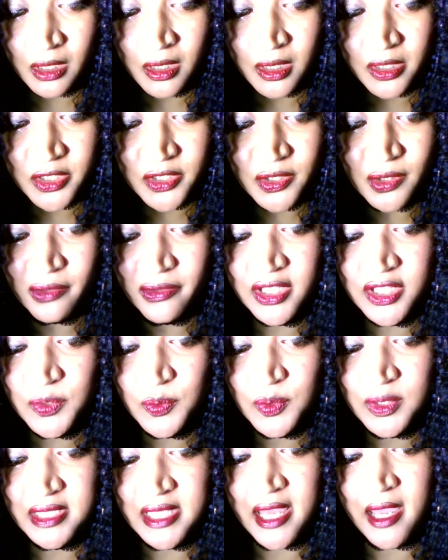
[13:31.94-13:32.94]
So this will
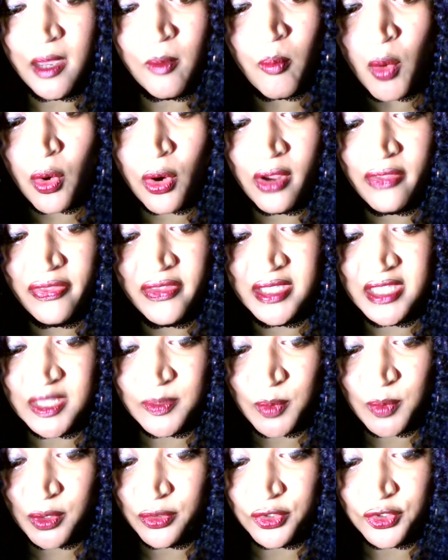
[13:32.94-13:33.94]
take more than
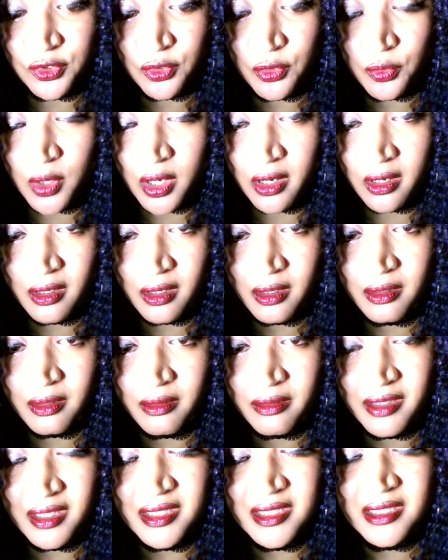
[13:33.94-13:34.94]
spiritual work.
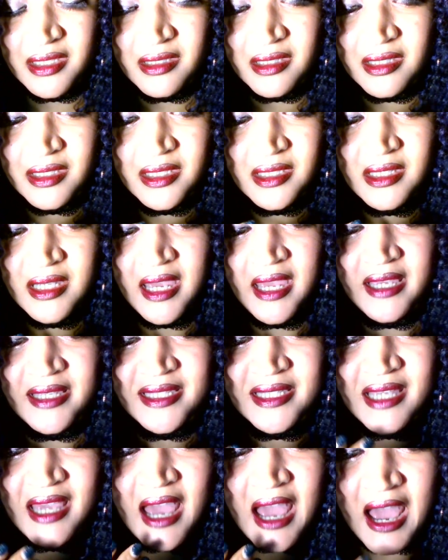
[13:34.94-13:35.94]
This takes
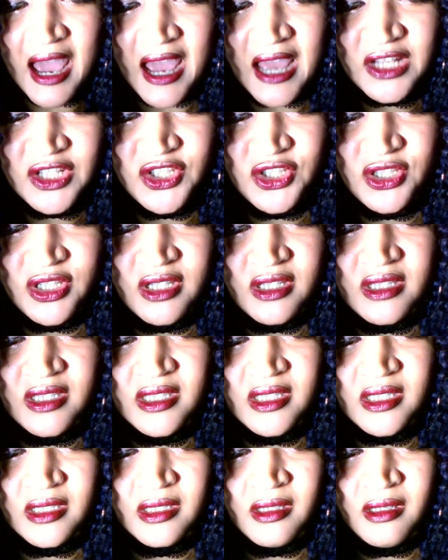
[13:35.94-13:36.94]

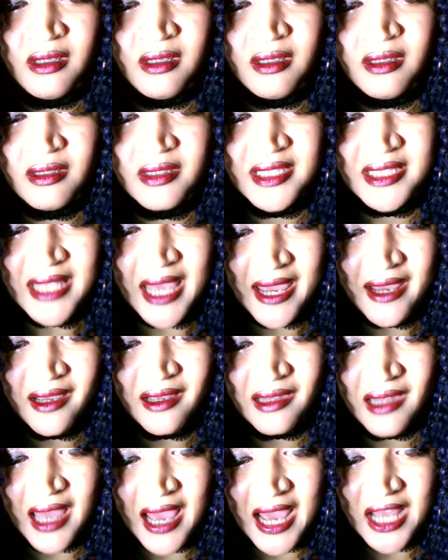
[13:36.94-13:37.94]
conscious
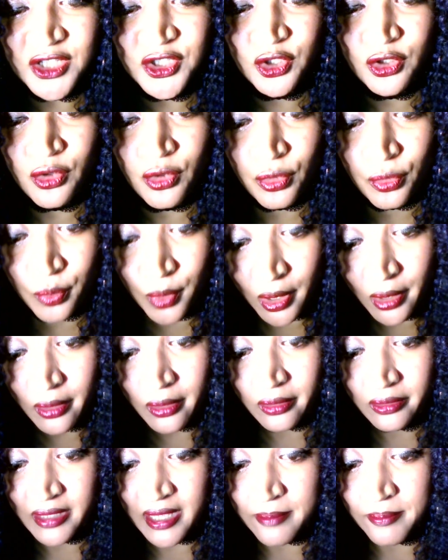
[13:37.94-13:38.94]
psychological
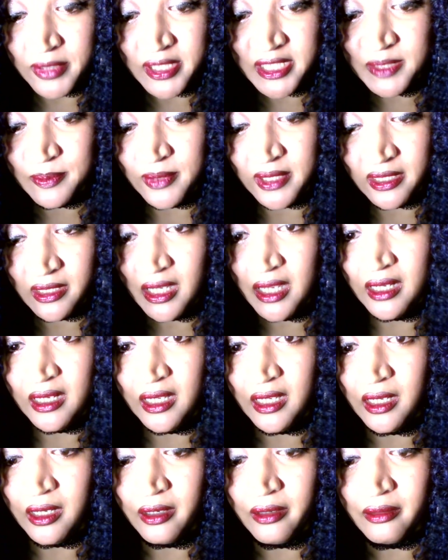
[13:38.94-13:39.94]
work that must be done
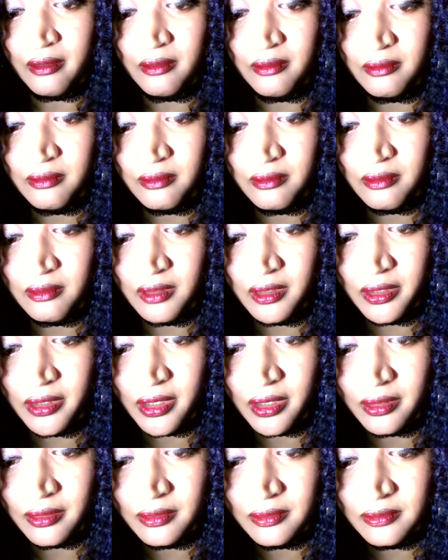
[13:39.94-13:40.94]
here, you
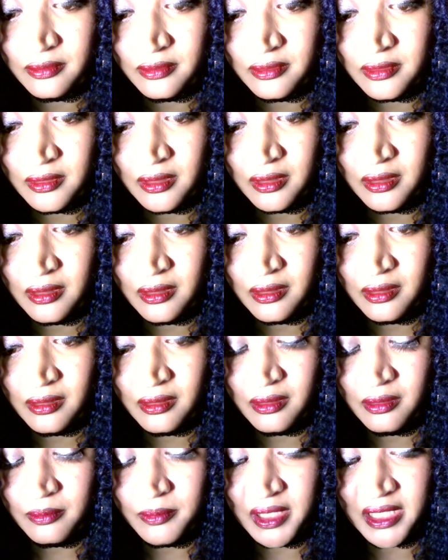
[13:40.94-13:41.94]
know,
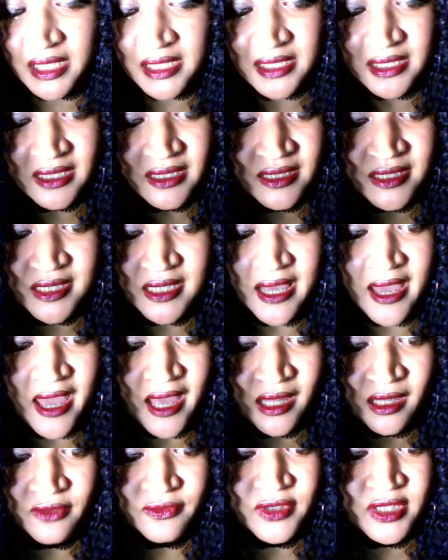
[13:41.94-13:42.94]
because this is a
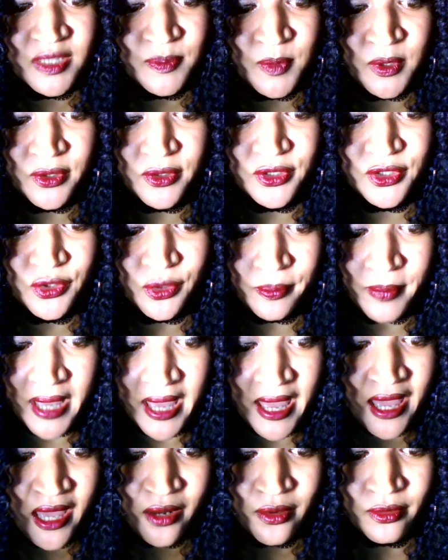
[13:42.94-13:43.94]
hell of a spiritual
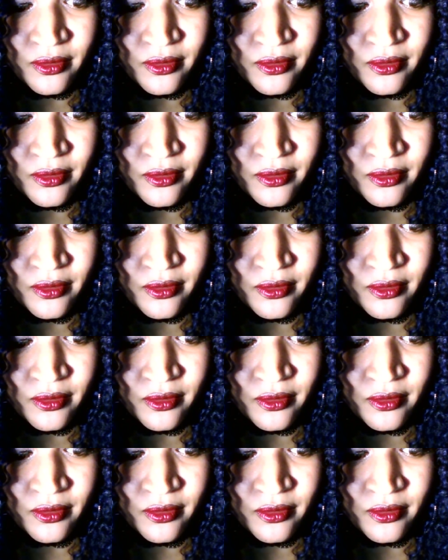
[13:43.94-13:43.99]
battle